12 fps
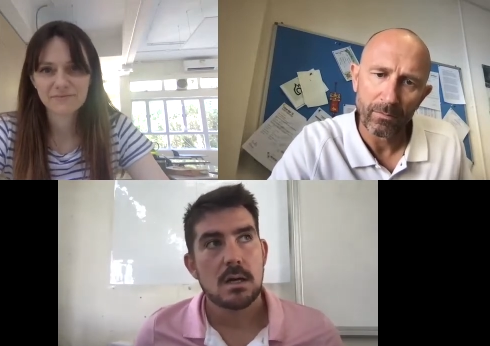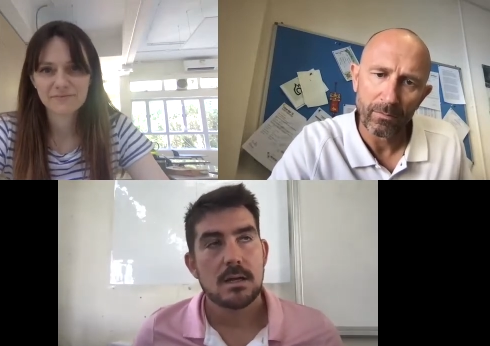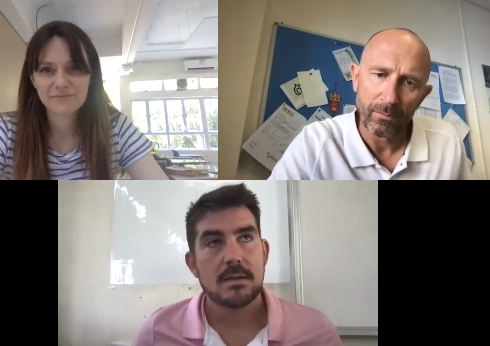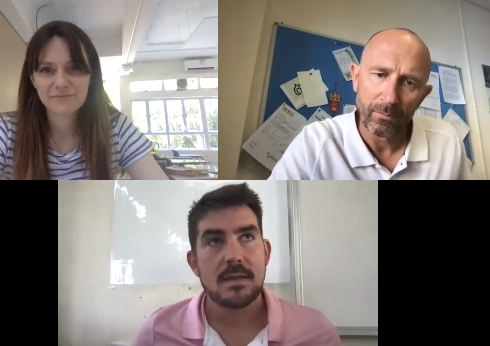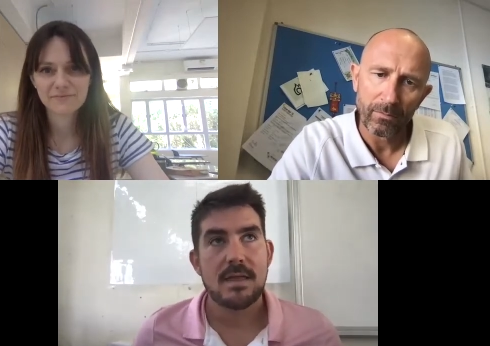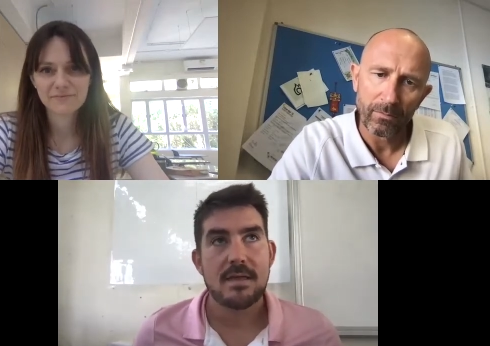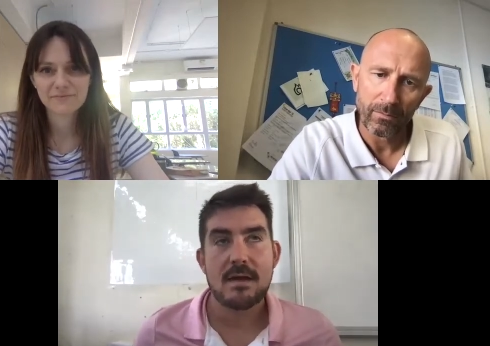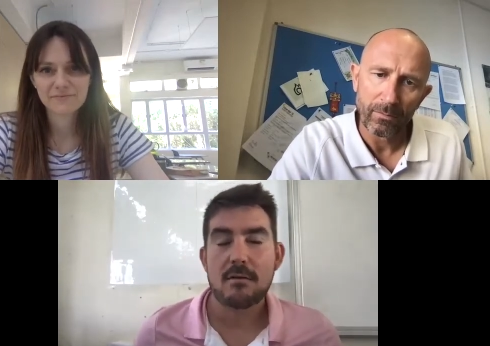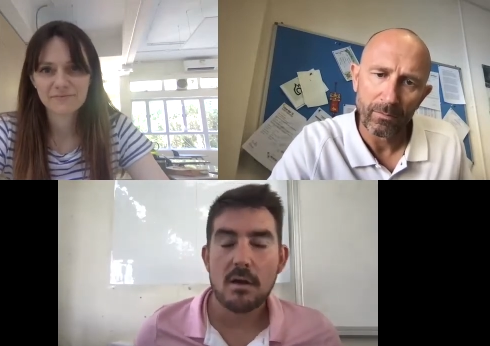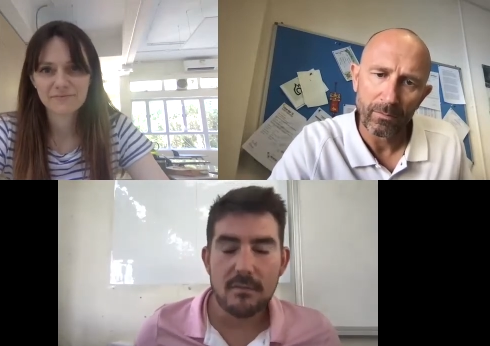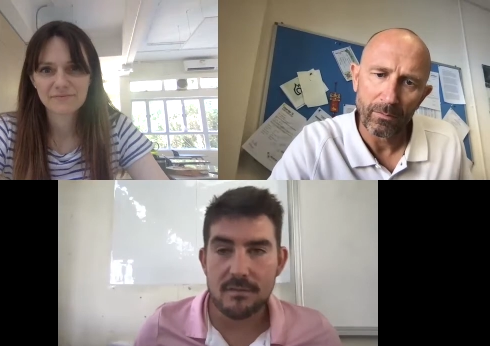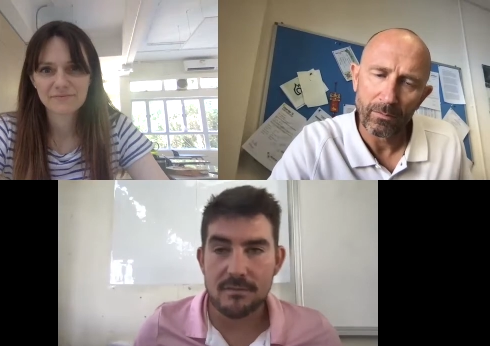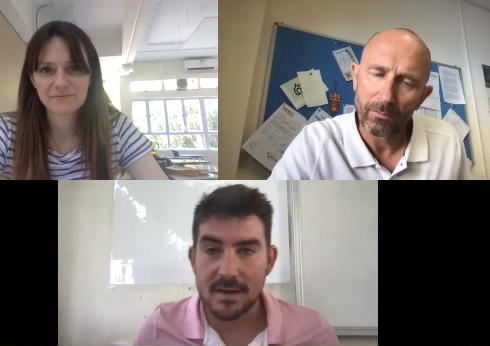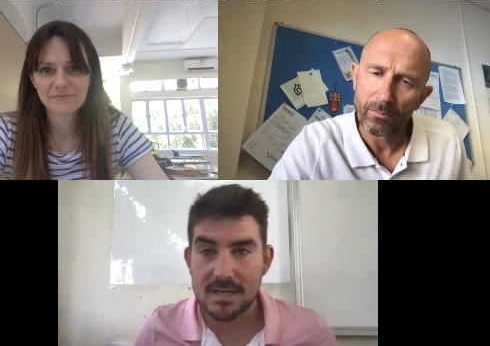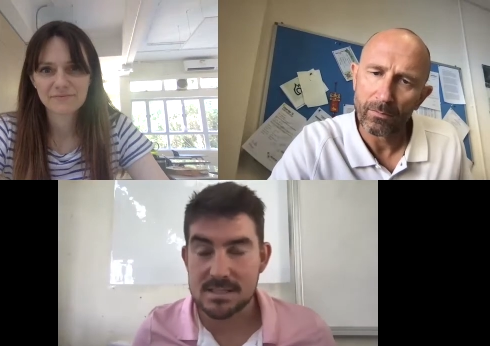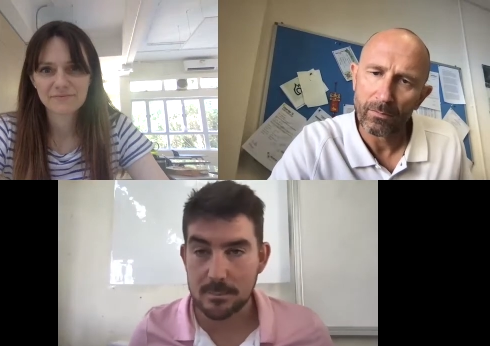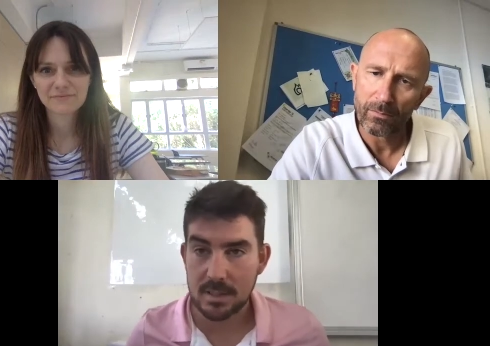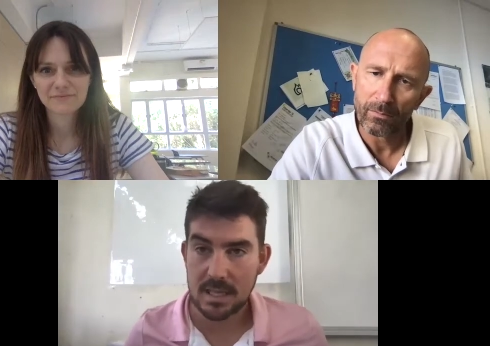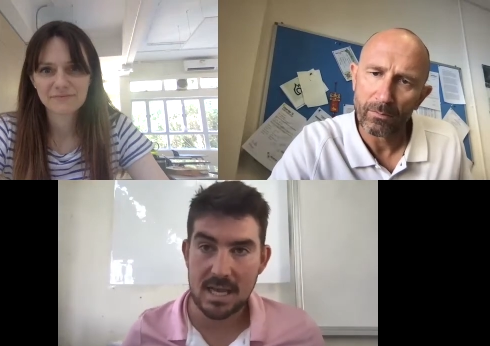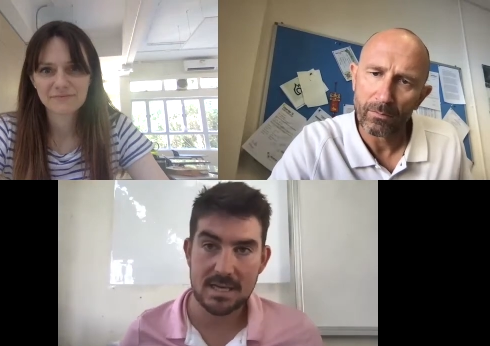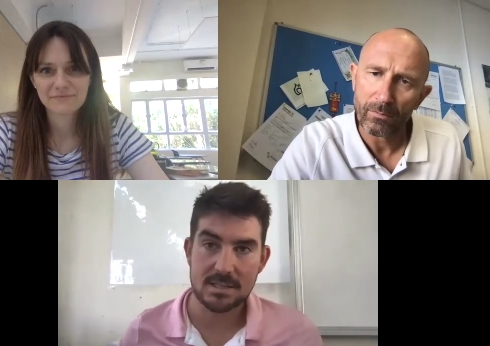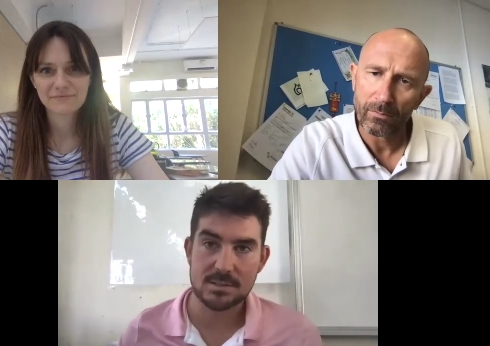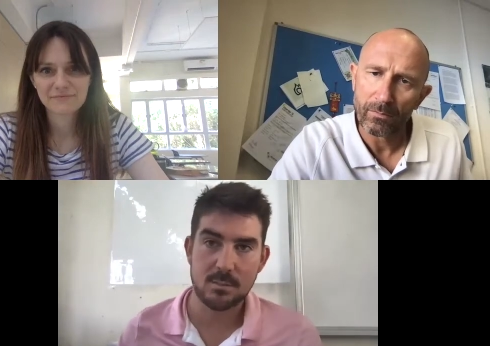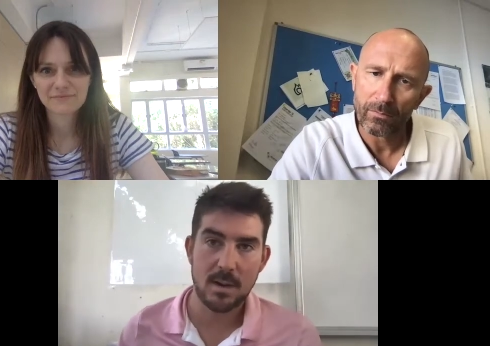Speaker 1: that there are other things at play
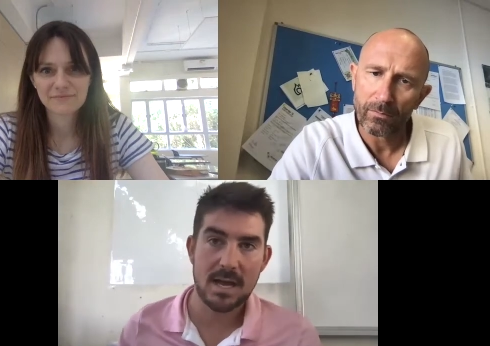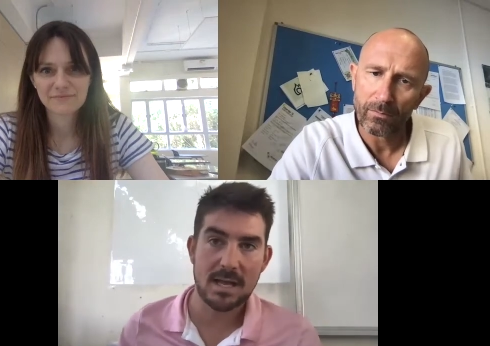as well.